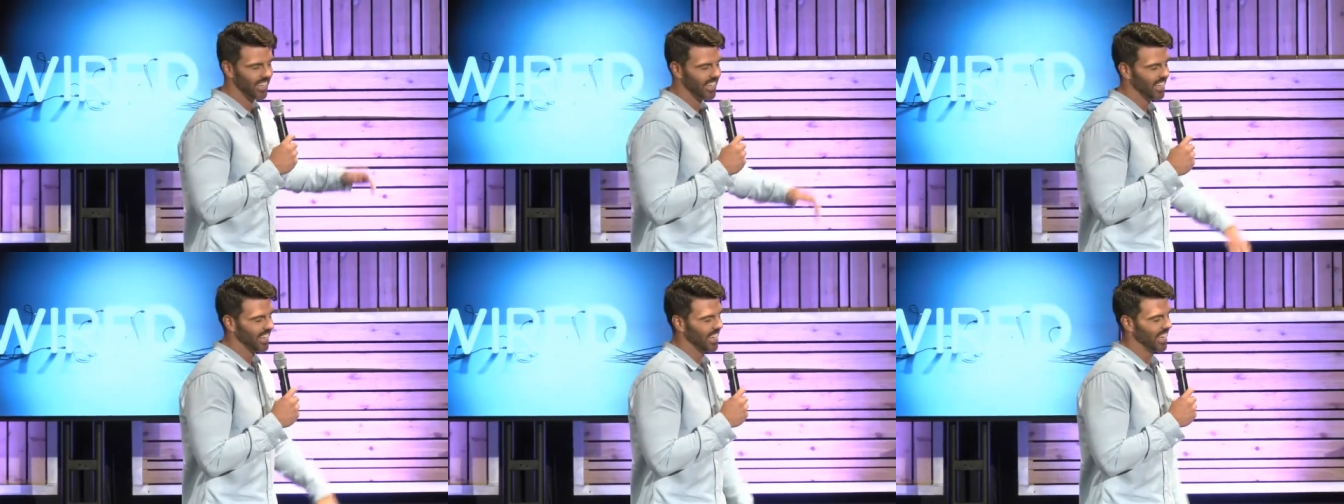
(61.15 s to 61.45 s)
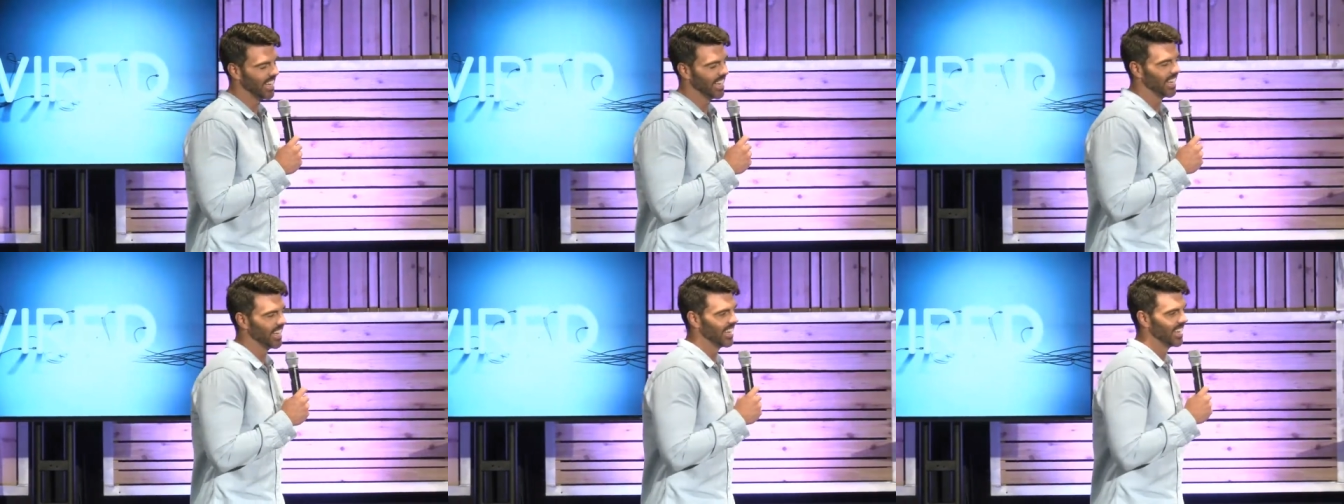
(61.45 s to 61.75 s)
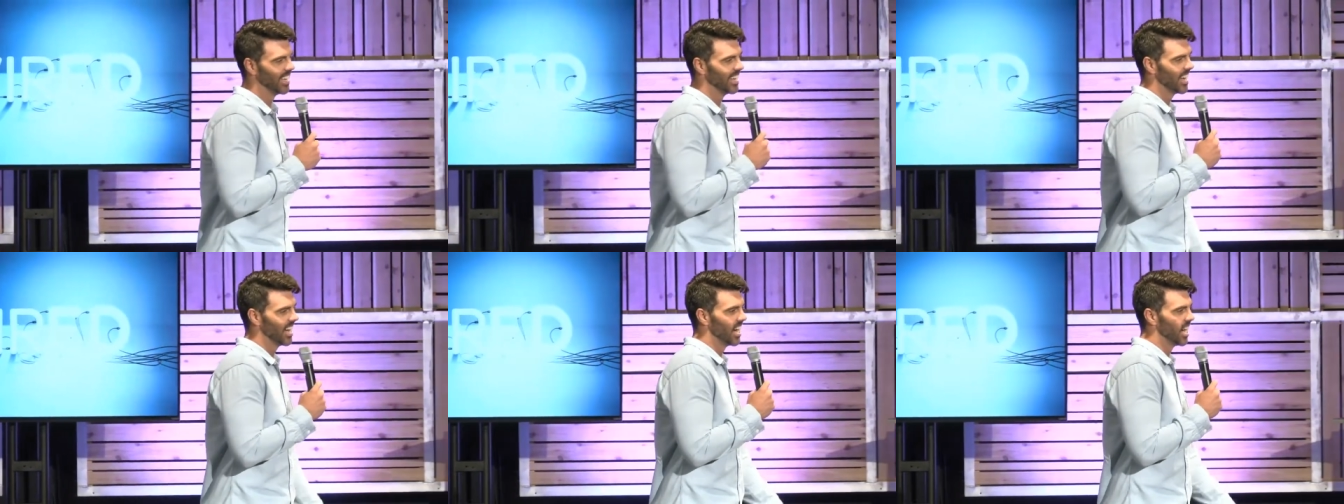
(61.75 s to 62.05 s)

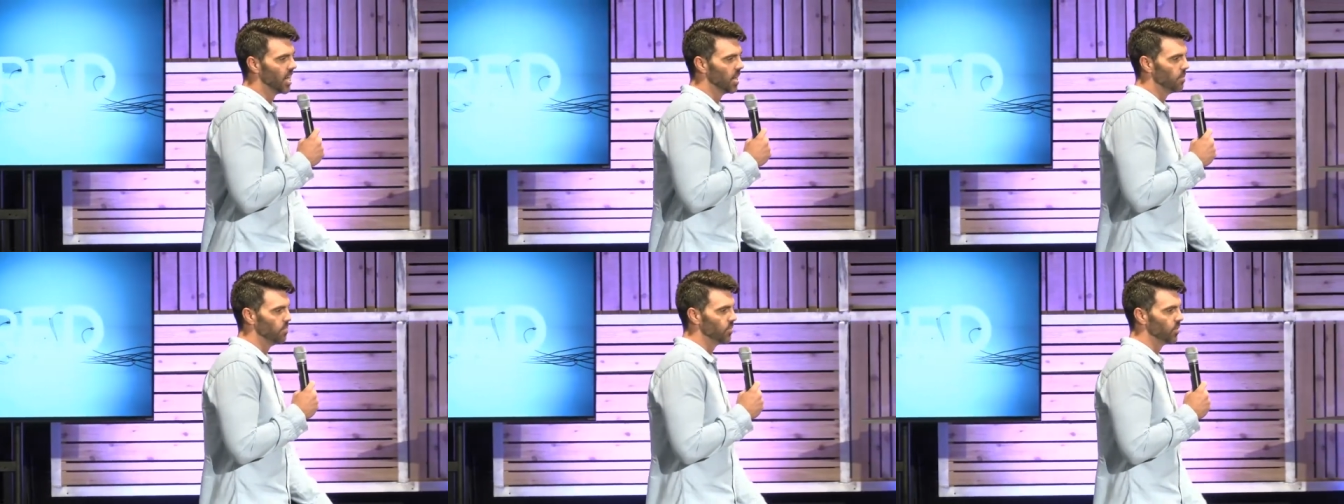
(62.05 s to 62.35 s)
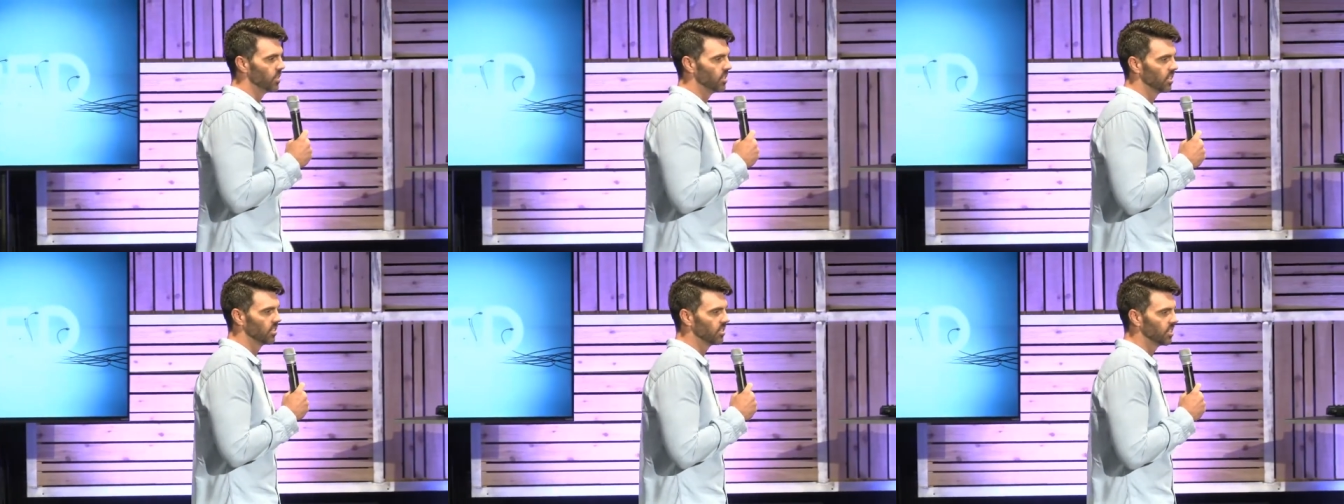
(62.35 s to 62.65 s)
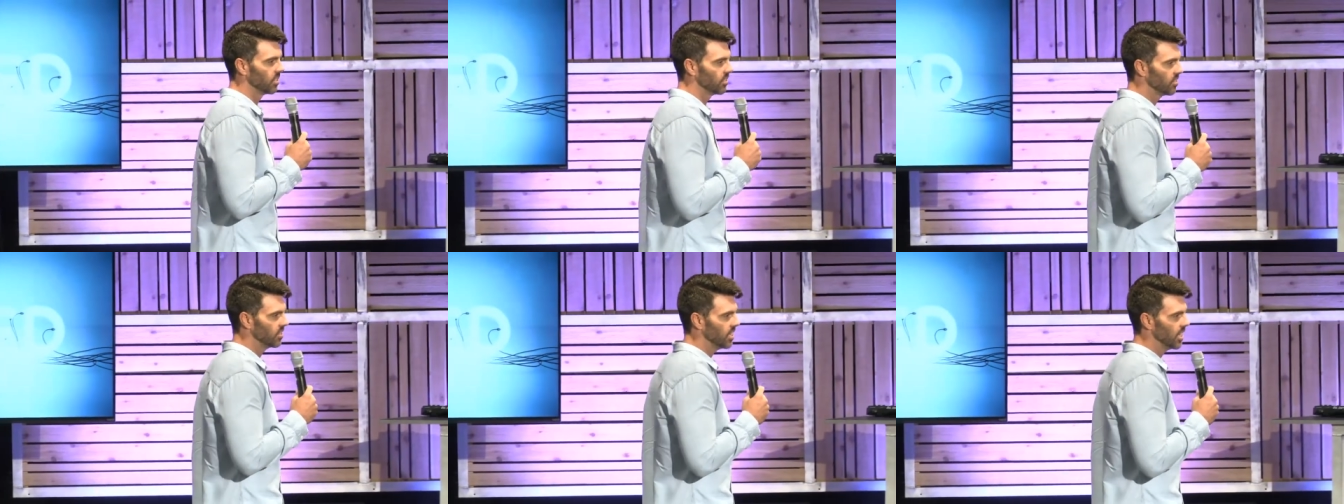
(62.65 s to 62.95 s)
and um, just to
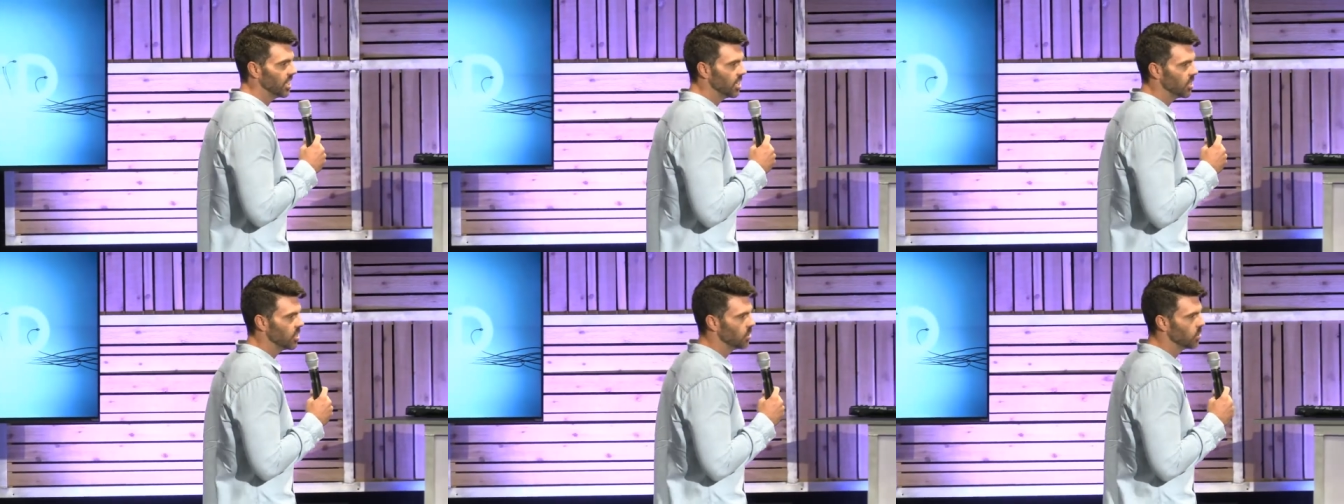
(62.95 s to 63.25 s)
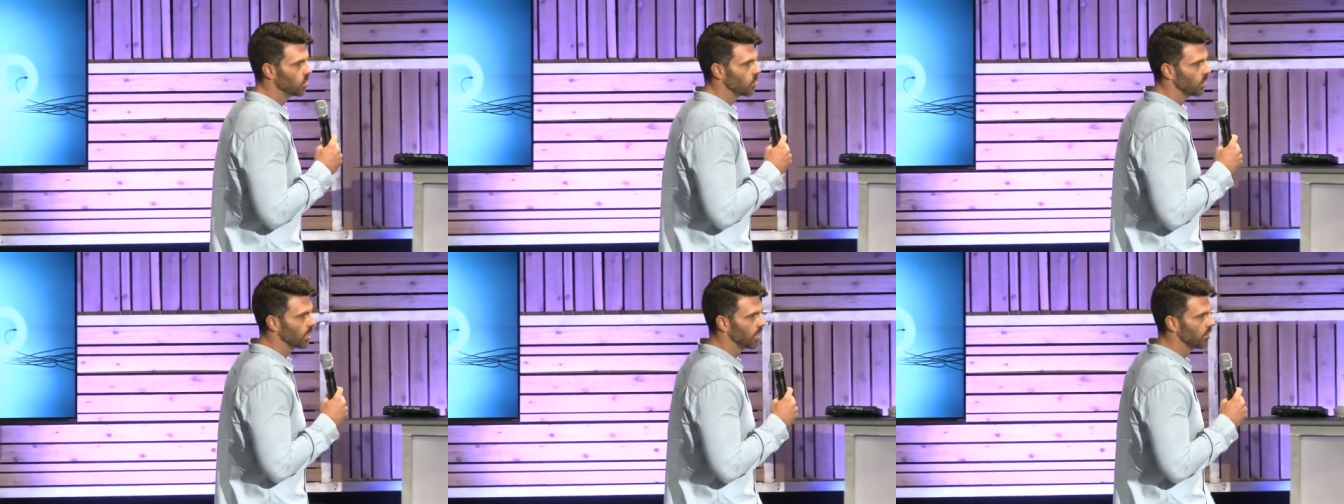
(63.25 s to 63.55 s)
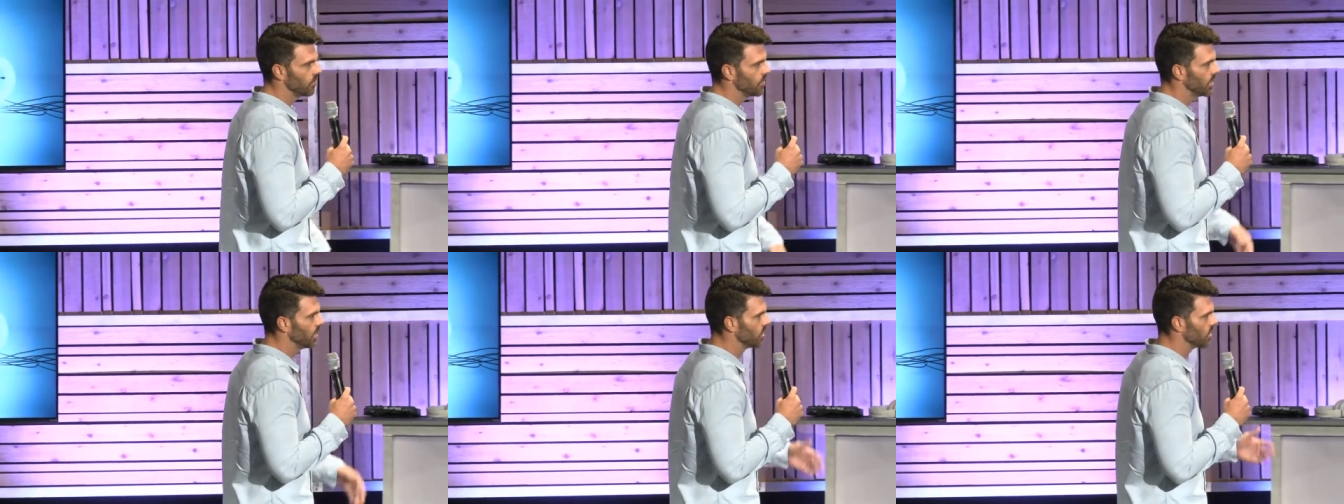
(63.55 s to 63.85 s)
see you lifting your